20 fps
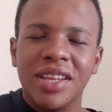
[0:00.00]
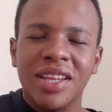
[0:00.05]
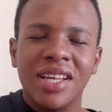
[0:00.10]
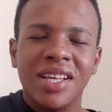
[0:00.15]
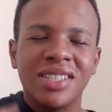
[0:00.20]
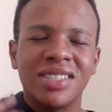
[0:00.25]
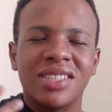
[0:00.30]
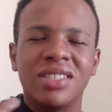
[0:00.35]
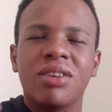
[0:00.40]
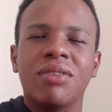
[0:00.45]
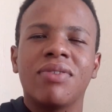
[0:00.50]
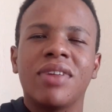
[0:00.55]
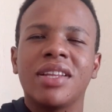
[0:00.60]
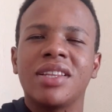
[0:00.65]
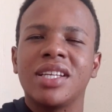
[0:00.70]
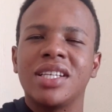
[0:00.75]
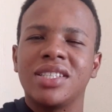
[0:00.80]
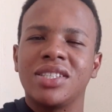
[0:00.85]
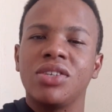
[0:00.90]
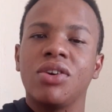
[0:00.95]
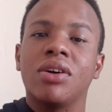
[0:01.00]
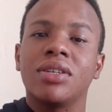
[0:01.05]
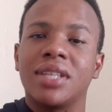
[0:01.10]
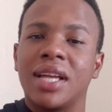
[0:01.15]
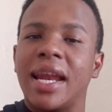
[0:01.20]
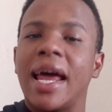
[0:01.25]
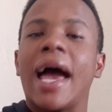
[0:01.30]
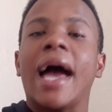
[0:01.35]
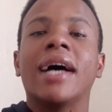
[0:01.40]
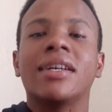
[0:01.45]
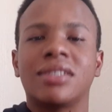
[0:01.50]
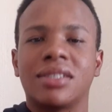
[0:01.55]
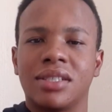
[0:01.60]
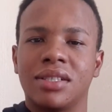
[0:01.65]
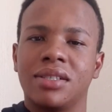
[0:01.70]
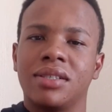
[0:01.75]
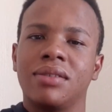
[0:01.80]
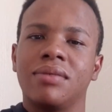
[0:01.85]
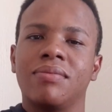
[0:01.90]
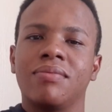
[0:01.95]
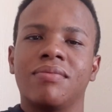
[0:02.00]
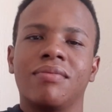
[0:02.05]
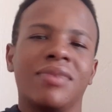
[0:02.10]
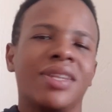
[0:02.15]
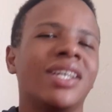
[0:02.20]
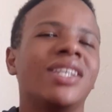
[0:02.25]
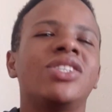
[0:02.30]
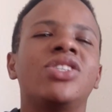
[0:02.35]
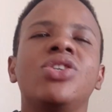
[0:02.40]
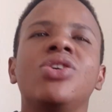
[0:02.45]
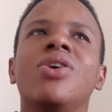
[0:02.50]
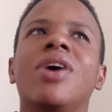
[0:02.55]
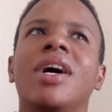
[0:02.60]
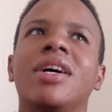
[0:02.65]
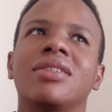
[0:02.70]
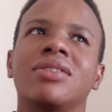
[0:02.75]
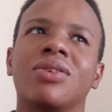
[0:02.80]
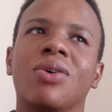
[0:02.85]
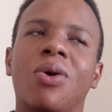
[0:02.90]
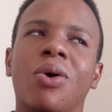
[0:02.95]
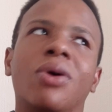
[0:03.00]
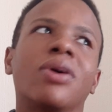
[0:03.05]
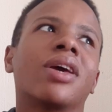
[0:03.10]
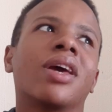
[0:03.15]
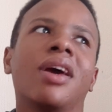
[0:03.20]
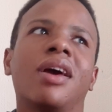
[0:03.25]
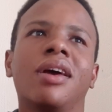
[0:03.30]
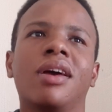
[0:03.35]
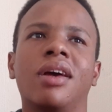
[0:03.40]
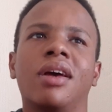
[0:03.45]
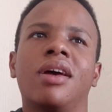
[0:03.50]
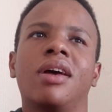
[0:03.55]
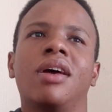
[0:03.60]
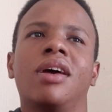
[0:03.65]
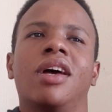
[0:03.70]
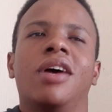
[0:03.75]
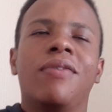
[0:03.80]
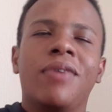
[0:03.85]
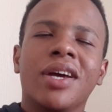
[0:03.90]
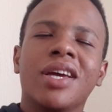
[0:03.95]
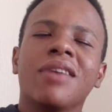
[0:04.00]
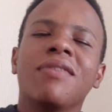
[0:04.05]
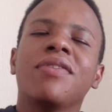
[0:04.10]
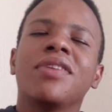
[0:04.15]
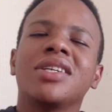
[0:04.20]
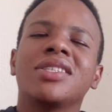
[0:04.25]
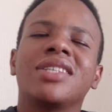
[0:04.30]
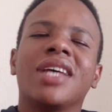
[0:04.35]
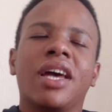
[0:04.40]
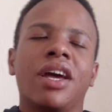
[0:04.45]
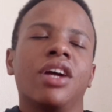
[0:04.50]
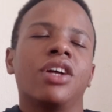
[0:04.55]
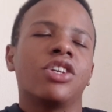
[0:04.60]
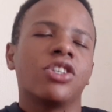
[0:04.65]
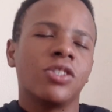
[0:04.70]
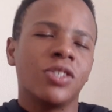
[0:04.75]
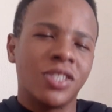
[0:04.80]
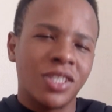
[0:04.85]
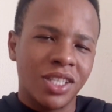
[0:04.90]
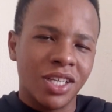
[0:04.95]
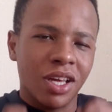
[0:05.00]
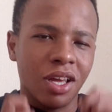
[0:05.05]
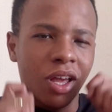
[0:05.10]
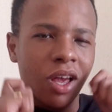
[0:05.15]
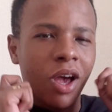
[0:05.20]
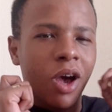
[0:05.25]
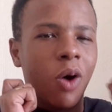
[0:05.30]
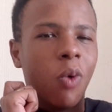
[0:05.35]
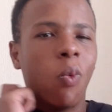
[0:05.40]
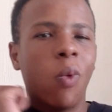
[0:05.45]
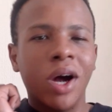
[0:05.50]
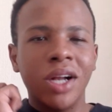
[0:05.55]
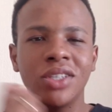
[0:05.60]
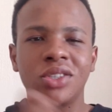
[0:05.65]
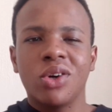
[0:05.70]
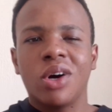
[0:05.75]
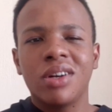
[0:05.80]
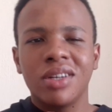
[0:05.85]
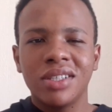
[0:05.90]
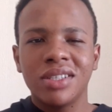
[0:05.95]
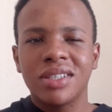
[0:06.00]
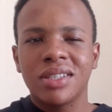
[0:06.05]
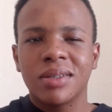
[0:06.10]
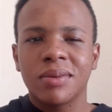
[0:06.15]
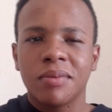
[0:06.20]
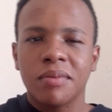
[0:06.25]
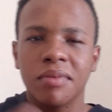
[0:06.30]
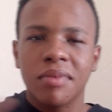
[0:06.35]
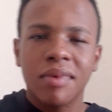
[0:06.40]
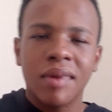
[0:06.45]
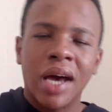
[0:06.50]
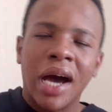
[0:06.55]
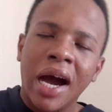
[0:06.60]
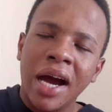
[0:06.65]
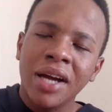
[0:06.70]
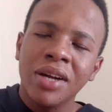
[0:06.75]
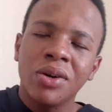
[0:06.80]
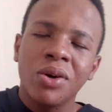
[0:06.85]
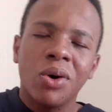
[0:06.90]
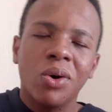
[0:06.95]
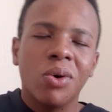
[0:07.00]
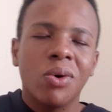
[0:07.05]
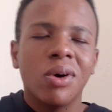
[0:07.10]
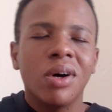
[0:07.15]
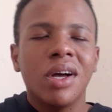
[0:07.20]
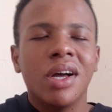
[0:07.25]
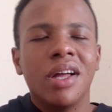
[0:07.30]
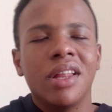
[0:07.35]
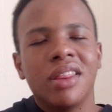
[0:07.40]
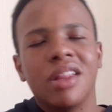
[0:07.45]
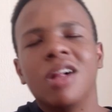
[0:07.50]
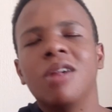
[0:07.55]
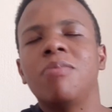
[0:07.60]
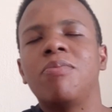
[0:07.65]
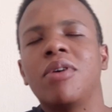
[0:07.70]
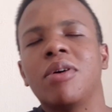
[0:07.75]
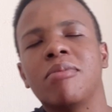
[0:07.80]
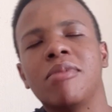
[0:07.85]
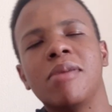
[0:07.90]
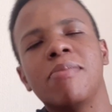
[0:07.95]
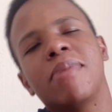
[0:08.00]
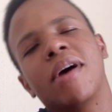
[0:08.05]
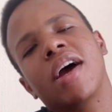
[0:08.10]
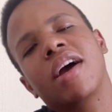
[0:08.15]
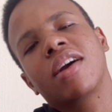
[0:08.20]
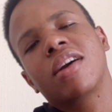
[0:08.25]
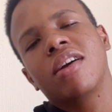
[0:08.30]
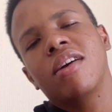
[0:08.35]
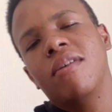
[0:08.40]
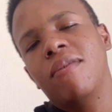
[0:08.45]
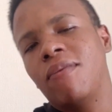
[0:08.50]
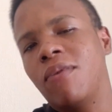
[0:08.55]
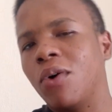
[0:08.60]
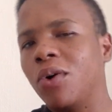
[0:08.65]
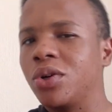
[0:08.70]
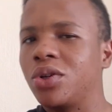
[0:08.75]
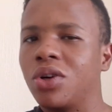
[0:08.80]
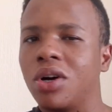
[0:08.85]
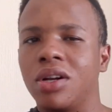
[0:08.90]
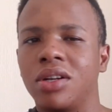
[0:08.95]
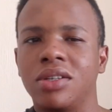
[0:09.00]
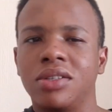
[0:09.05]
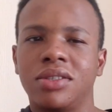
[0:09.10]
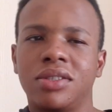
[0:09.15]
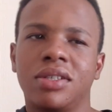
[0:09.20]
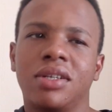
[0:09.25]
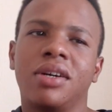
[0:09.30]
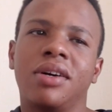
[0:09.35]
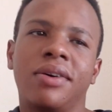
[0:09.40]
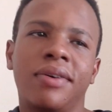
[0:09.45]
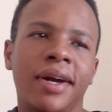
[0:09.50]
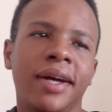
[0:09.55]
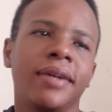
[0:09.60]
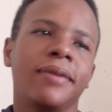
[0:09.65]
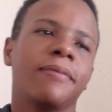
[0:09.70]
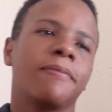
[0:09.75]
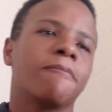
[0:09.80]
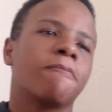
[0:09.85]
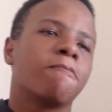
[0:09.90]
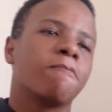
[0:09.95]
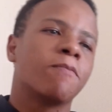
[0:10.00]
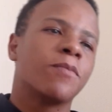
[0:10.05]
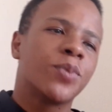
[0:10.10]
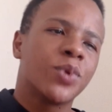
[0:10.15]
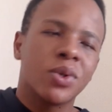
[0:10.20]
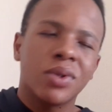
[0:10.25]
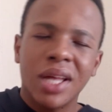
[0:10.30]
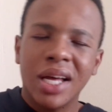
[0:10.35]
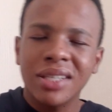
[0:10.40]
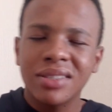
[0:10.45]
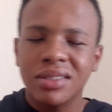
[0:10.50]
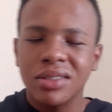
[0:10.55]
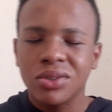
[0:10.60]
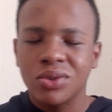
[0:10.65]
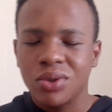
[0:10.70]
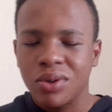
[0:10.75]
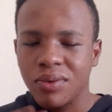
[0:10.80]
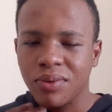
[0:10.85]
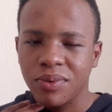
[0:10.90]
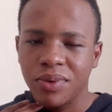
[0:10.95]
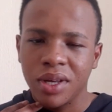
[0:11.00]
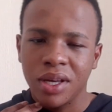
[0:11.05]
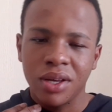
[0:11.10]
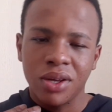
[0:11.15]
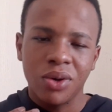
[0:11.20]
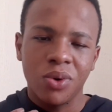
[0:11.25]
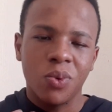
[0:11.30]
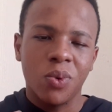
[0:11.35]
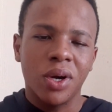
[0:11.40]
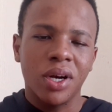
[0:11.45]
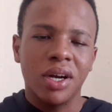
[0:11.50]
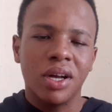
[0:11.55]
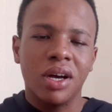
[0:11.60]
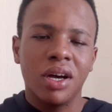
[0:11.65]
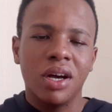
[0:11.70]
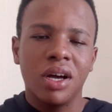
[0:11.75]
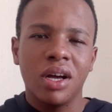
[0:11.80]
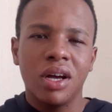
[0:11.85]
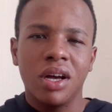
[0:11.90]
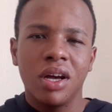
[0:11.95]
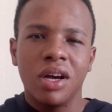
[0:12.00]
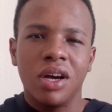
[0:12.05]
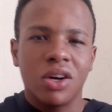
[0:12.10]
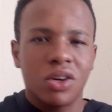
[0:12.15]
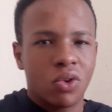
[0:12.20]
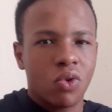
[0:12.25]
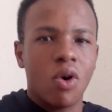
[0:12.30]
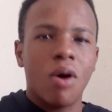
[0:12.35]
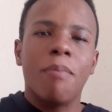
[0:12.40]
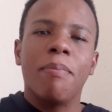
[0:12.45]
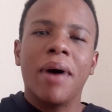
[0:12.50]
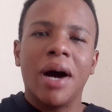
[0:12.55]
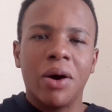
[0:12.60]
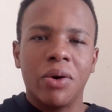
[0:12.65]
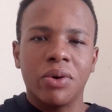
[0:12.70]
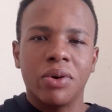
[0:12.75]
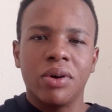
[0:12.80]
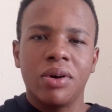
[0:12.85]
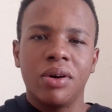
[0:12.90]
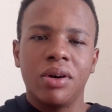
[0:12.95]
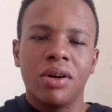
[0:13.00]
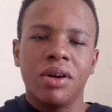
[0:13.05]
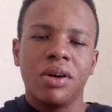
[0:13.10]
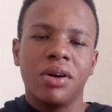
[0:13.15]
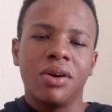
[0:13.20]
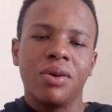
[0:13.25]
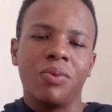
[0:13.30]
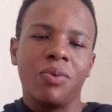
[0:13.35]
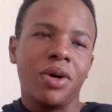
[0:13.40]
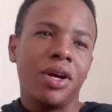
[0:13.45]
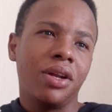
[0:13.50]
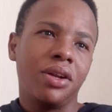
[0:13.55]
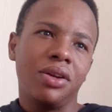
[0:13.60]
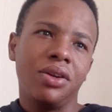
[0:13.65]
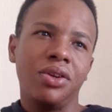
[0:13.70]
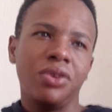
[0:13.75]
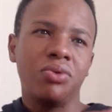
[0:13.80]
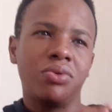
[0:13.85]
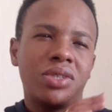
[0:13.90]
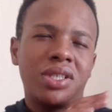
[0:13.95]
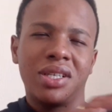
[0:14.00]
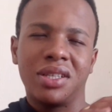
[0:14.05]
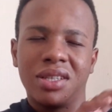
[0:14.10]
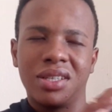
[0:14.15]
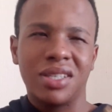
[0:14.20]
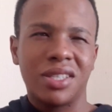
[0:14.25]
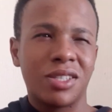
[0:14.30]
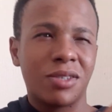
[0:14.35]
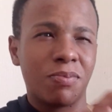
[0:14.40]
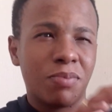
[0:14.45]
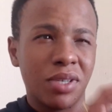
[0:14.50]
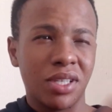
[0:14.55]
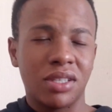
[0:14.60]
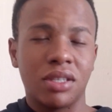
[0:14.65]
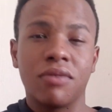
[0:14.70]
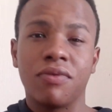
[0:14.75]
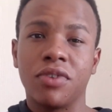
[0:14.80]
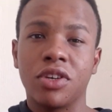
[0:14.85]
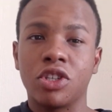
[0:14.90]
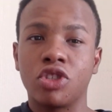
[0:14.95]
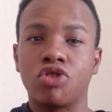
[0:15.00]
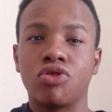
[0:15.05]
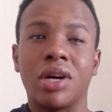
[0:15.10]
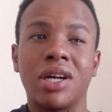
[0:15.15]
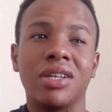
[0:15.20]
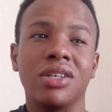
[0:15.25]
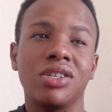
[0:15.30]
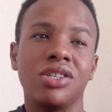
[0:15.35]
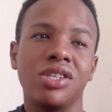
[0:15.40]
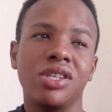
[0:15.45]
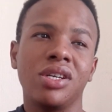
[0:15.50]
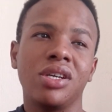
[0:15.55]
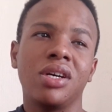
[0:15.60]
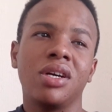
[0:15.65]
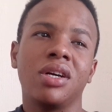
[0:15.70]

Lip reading: Instead of that, they see you as an asset. They see you as, okay, if I give this agency $1, I know they'll bring me back $4, right? So that's the sort of thing you wanna go about when using this specific strategy.